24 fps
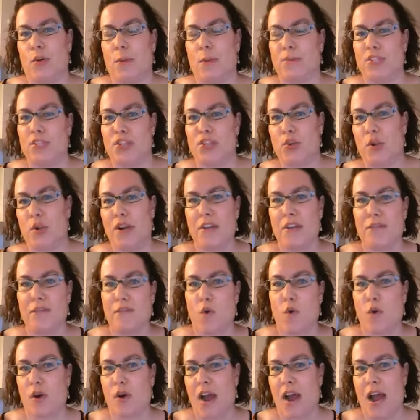up to
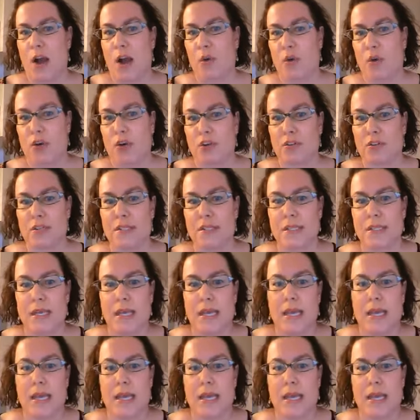24 hours.